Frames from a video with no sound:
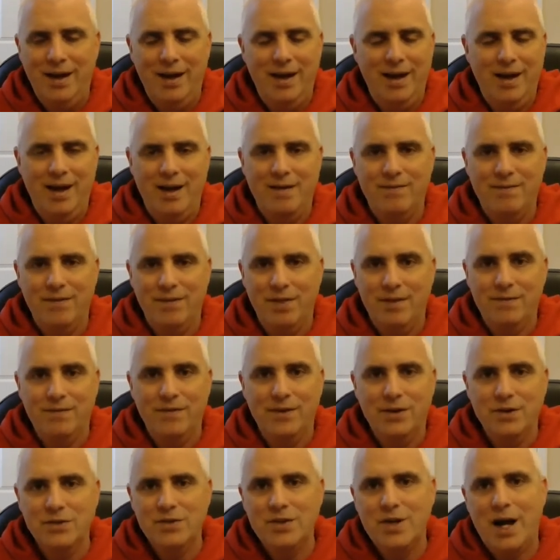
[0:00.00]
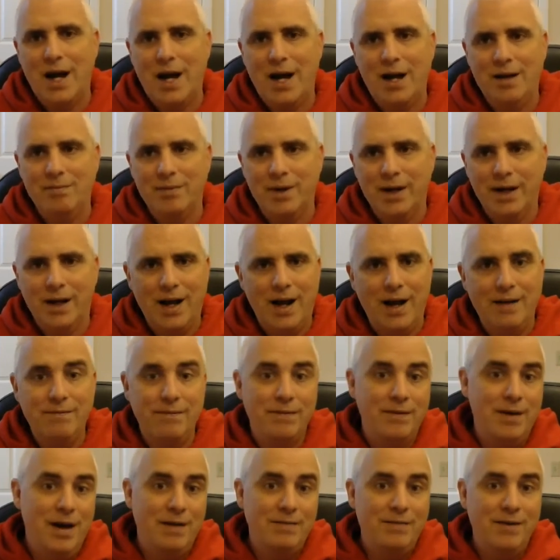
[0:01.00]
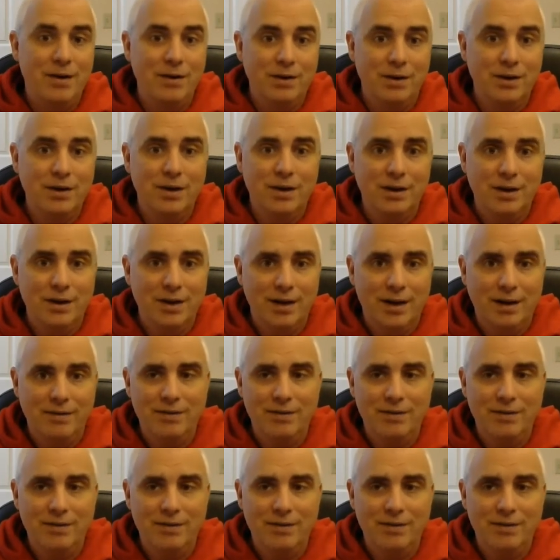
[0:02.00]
And for the first time, like I, I felt good.